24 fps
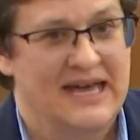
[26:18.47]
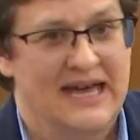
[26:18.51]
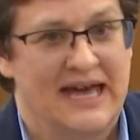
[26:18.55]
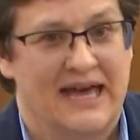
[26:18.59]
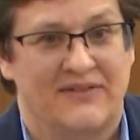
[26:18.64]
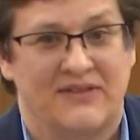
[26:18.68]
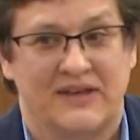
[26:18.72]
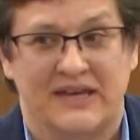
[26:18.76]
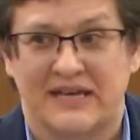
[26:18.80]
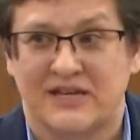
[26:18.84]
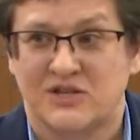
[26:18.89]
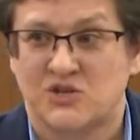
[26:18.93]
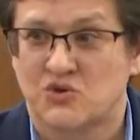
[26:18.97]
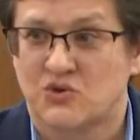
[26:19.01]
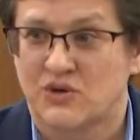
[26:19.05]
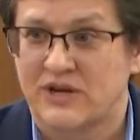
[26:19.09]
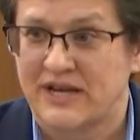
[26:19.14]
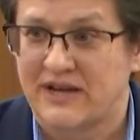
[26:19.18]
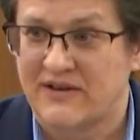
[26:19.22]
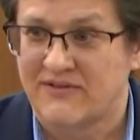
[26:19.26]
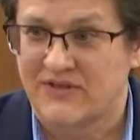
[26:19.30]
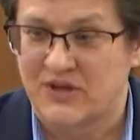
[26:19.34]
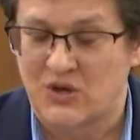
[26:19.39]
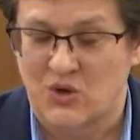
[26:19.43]
And the
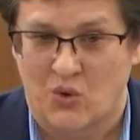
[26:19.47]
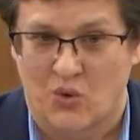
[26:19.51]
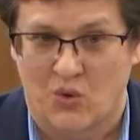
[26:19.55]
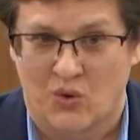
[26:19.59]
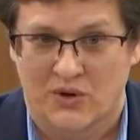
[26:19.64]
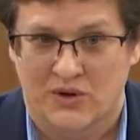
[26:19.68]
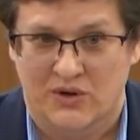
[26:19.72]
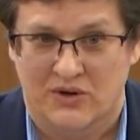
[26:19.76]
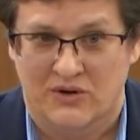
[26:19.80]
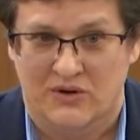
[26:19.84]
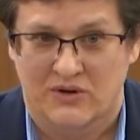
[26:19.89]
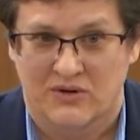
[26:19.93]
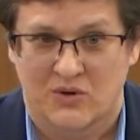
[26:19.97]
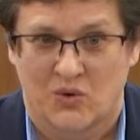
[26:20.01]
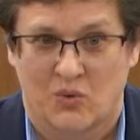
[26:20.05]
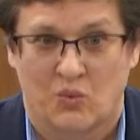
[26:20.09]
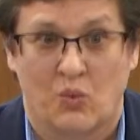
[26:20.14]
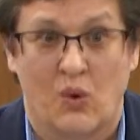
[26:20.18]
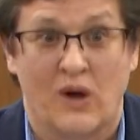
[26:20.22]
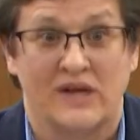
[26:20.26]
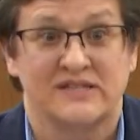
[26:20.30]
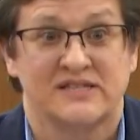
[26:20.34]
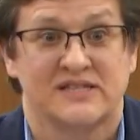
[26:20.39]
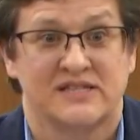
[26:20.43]
entry of the order
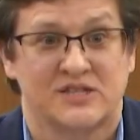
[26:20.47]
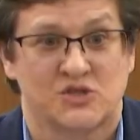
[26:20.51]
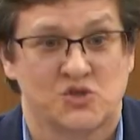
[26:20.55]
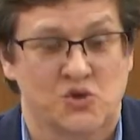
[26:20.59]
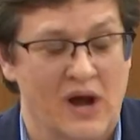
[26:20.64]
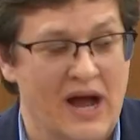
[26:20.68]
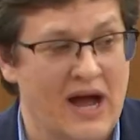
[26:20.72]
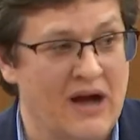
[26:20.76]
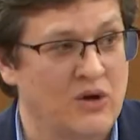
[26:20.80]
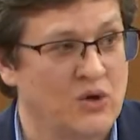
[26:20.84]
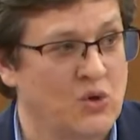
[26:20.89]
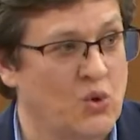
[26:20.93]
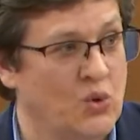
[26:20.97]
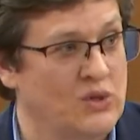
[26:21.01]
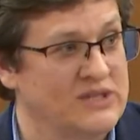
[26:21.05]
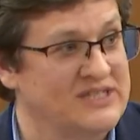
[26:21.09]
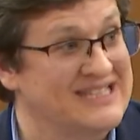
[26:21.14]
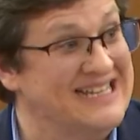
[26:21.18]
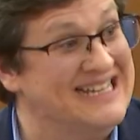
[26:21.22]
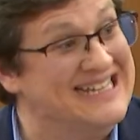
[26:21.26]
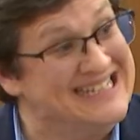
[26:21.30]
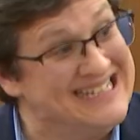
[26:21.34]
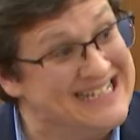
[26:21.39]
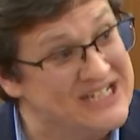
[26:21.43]
was the trial
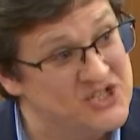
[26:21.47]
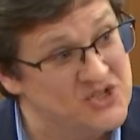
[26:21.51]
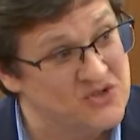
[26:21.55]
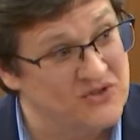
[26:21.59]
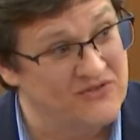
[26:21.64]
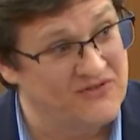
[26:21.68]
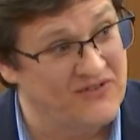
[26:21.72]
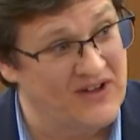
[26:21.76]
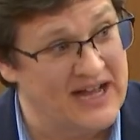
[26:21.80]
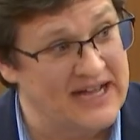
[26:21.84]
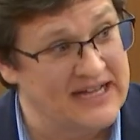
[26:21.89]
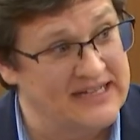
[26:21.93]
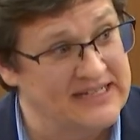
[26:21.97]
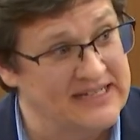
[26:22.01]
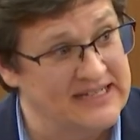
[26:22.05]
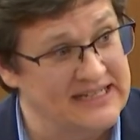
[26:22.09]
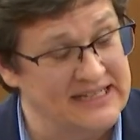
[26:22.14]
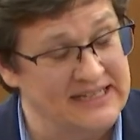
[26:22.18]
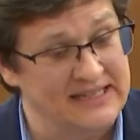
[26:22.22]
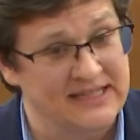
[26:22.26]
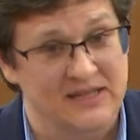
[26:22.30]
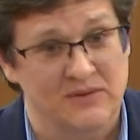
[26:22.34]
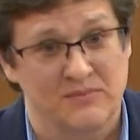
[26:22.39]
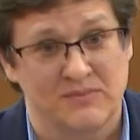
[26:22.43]
court's initial
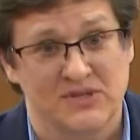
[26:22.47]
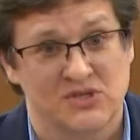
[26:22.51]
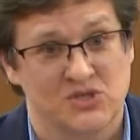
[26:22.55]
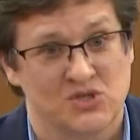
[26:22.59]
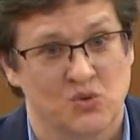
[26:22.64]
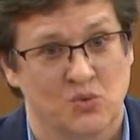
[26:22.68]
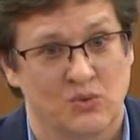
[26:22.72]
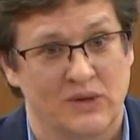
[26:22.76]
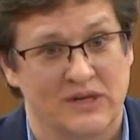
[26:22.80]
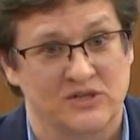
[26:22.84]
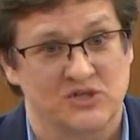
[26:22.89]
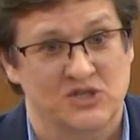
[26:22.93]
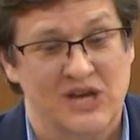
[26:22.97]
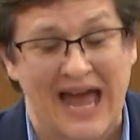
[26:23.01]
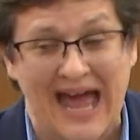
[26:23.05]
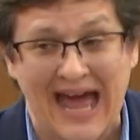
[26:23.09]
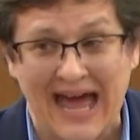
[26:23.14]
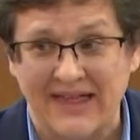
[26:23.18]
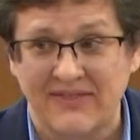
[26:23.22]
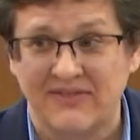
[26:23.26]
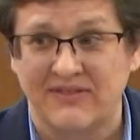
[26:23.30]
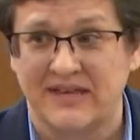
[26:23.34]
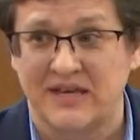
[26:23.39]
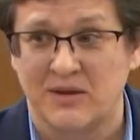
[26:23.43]
finding that Mr. Welch
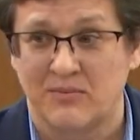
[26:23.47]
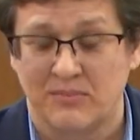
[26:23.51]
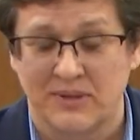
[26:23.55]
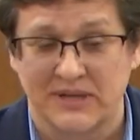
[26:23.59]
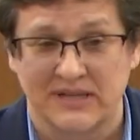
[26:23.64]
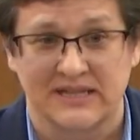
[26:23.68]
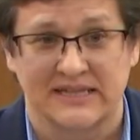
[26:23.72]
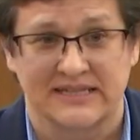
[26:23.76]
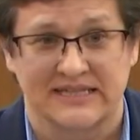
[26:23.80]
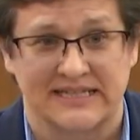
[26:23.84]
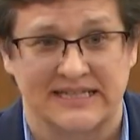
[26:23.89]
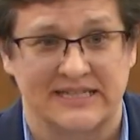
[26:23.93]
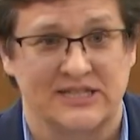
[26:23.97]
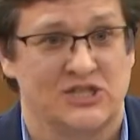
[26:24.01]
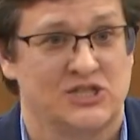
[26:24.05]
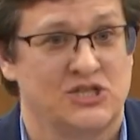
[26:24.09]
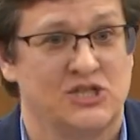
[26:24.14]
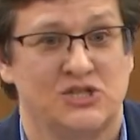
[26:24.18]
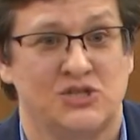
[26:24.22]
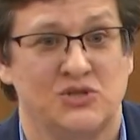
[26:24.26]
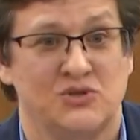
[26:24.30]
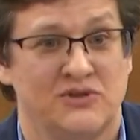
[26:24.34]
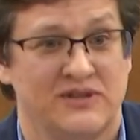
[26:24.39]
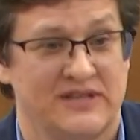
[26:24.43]
had the ability
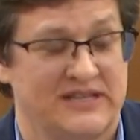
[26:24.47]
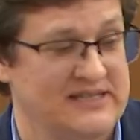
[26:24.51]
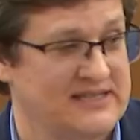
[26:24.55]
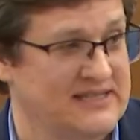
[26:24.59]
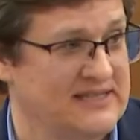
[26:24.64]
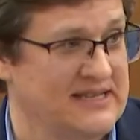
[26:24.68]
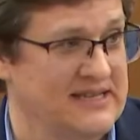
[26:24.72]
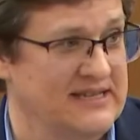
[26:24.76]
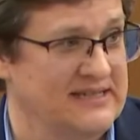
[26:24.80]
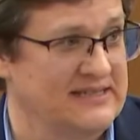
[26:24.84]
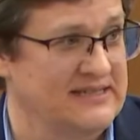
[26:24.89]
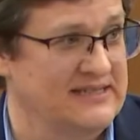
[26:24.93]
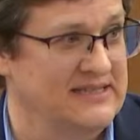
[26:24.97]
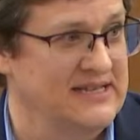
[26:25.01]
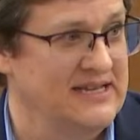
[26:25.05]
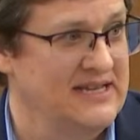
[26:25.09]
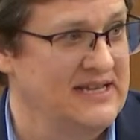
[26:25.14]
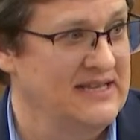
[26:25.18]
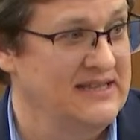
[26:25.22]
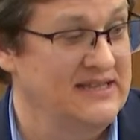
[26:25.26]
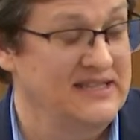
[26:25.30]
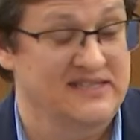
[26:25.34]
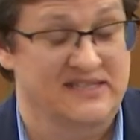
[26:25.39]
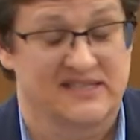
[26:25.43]
to do these things.
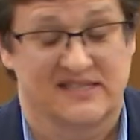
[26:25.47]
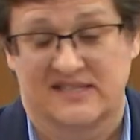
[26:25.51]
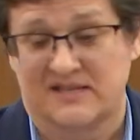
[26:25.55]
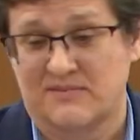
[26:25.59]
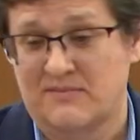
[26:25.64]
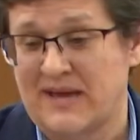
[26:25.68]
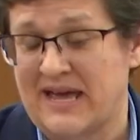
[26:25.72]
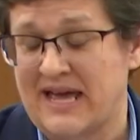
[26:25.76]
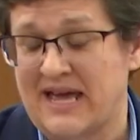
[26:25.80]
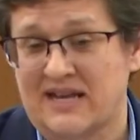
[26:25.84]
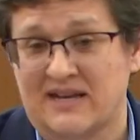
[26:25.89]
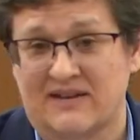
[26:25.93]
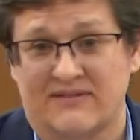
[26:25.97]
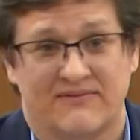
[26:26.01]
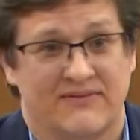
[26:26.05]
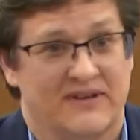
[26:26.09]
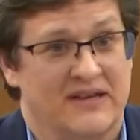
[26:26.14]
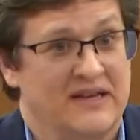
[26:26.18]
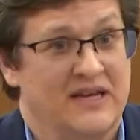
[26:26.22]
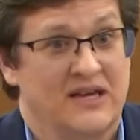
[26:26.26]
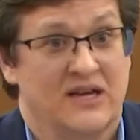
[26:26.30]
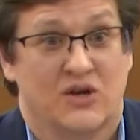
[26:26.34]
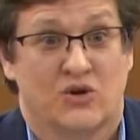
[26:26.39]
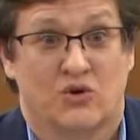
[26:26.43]
This is a man of
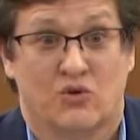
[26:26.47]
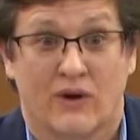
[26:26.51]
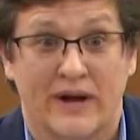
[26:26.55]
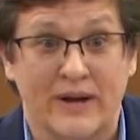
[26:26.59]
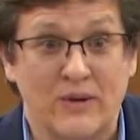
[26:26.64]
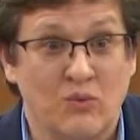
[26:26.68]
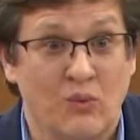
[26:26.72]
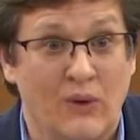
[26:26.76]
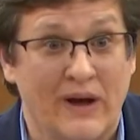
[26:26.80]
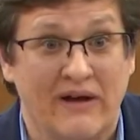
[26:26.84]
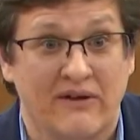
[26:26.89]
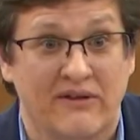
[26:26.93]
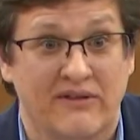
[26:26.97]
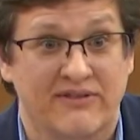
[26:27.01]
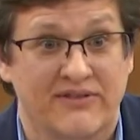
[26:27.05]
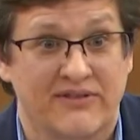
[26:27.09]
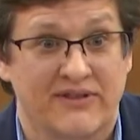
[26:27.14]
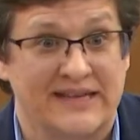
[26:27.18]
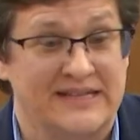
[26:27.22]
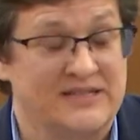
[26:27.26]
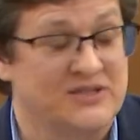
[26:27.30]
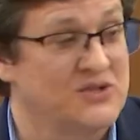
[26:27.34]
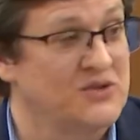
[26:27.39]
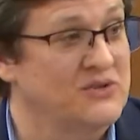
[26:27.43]
great wealth.
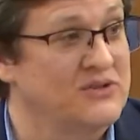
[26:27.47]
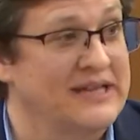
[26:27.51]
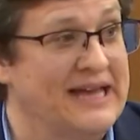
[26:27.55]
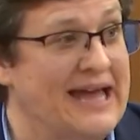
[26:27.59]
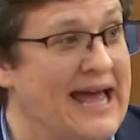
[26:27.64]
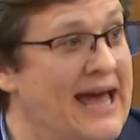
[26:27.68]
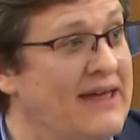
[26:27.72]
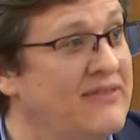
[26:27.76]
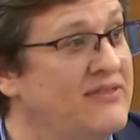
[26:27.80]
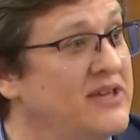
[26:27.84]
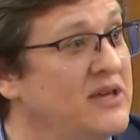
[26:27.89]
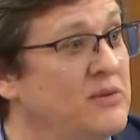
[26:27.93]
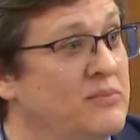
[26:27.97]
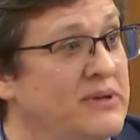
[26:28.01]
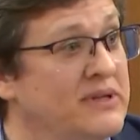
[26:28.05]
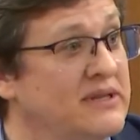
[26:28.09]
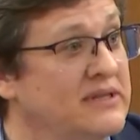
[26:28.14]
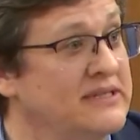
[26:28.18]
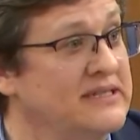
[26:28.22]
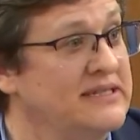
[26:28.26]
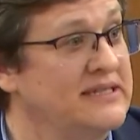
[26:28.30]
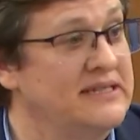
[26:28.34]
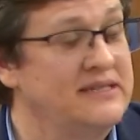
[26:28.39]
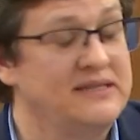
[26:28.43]
He certainly had the
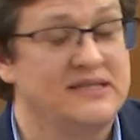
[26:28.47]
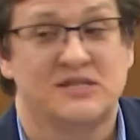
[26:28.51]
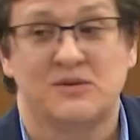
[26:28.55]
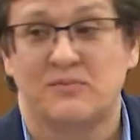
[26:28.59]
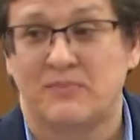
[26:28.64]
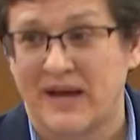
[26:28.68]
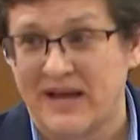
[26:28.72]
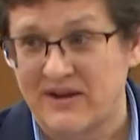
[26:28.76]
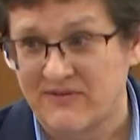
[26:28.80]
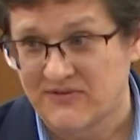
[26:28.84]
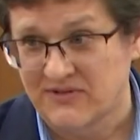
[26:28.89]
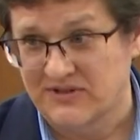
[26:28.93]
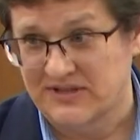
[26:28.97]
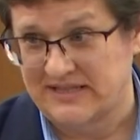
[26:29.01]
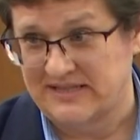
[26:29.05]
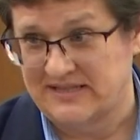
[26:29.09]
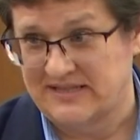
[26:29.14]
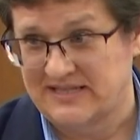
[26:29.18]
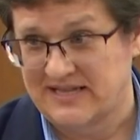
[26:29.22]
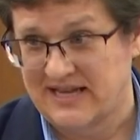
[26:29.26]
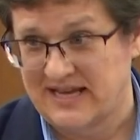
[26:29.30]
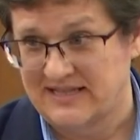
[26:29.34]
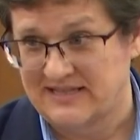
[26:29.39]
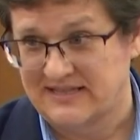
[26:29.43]
ability to pay for
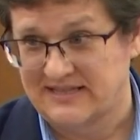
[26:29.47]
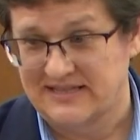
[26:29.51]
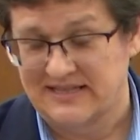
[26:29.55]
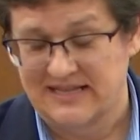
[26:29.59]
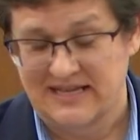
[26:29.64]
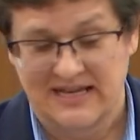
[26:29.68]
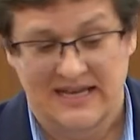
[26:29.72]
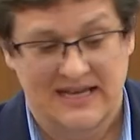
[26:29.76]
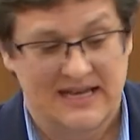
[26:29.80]
these tests.